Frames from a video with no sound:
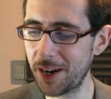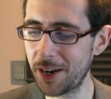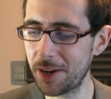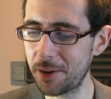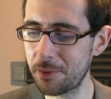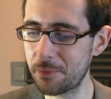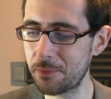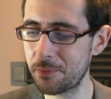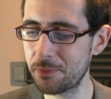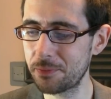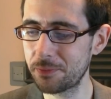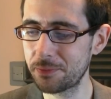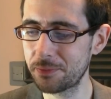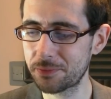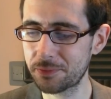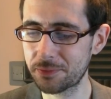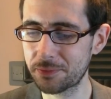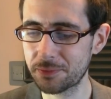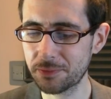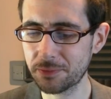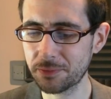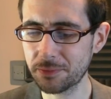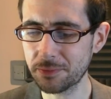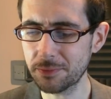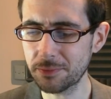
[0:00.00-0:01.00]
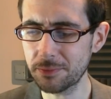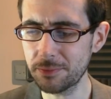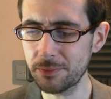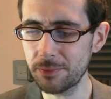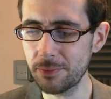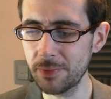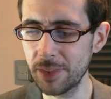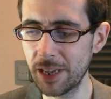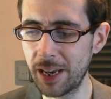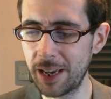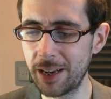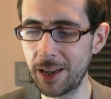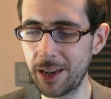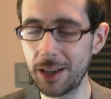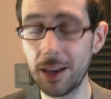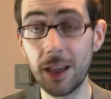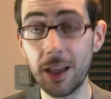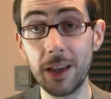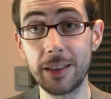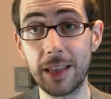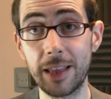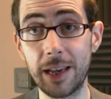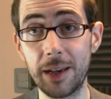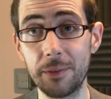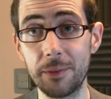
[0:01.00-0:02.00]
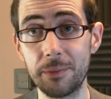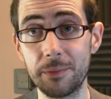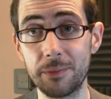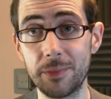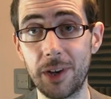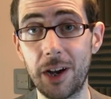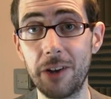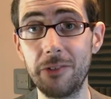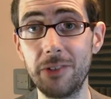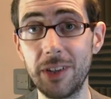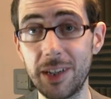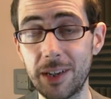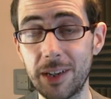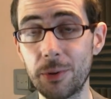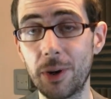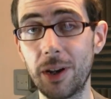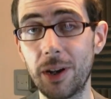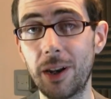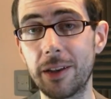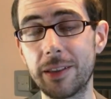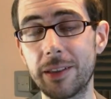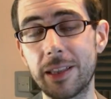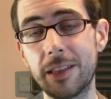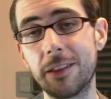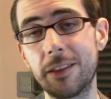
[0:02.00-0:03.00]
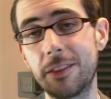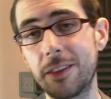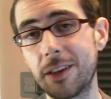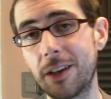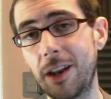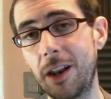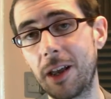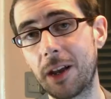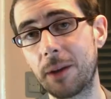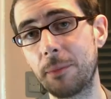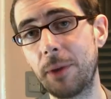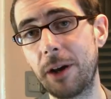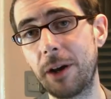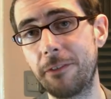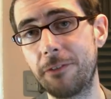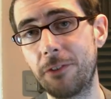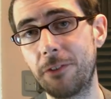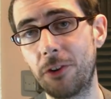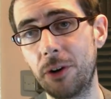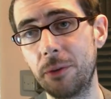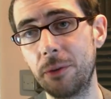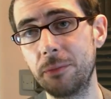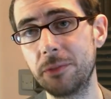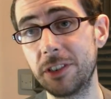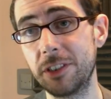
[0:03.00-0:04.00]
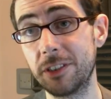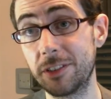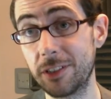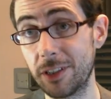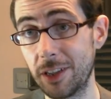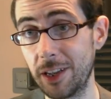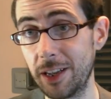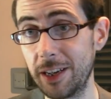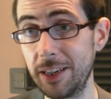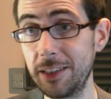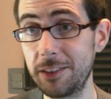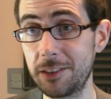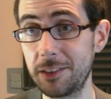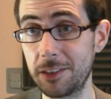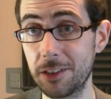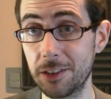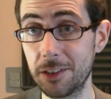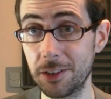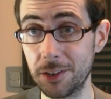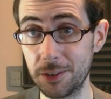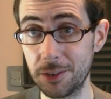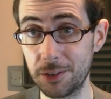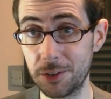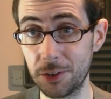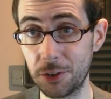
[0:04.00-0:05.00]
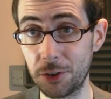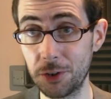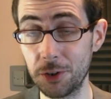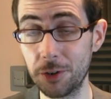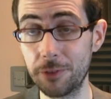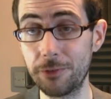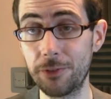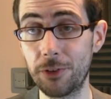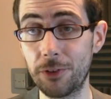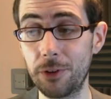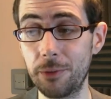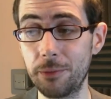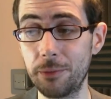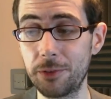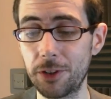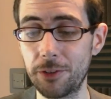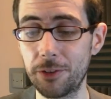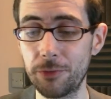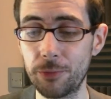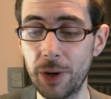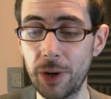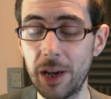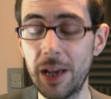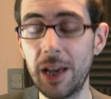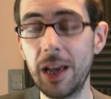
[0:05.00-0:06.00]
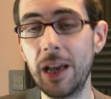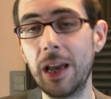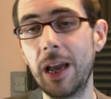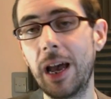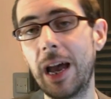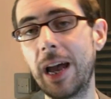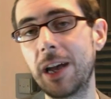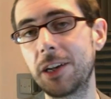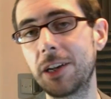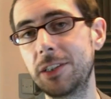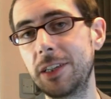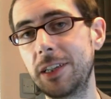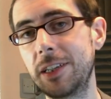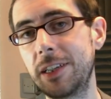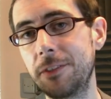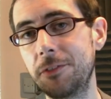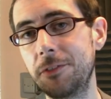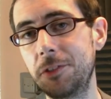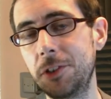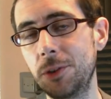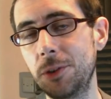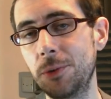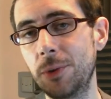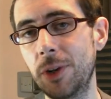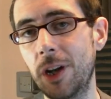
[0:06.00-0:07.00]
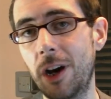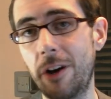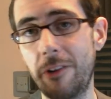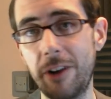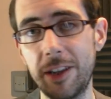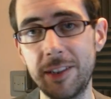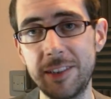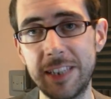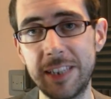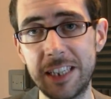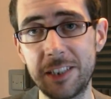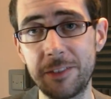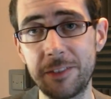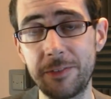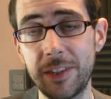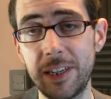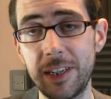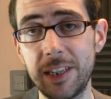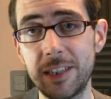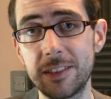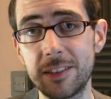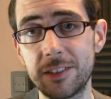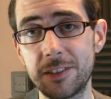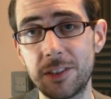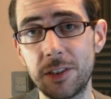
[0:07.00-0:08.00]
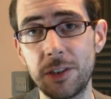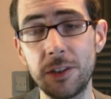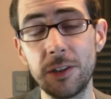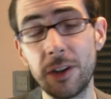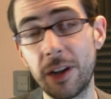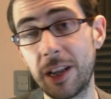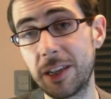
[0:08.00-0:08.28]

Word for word: Um, And I like that. I really quite like that. And the thing I like about forums is that at least the, the good forum software actually gives you an R S S feed, so you